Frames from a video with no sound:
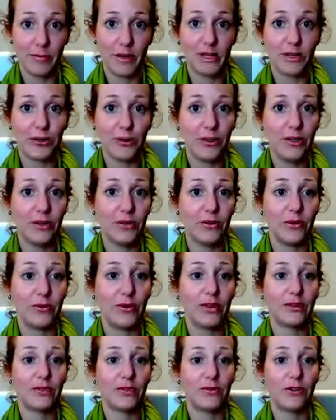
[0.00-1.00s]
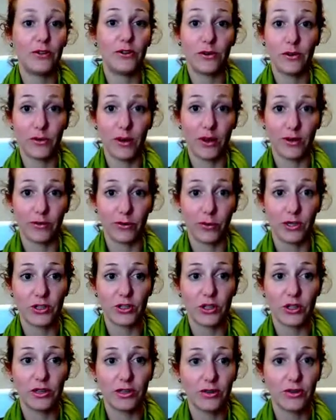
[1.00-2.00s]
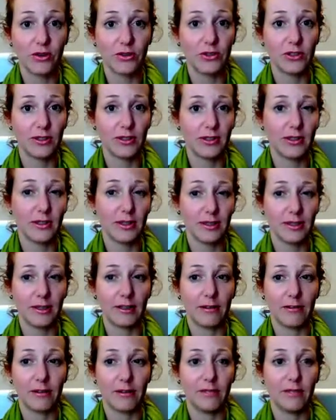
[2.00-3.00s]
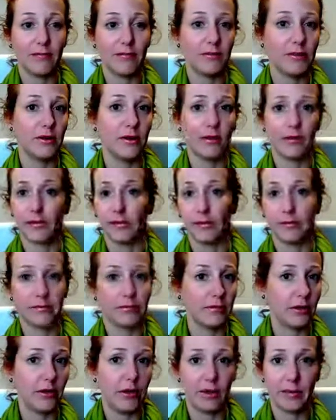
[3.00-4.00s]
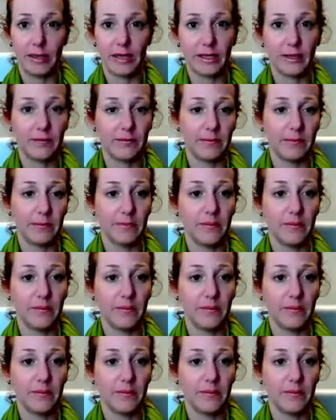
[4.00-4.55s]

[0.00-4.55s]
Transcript: Make sure you do this if you do have questions. Don't just sit there and not learn about it.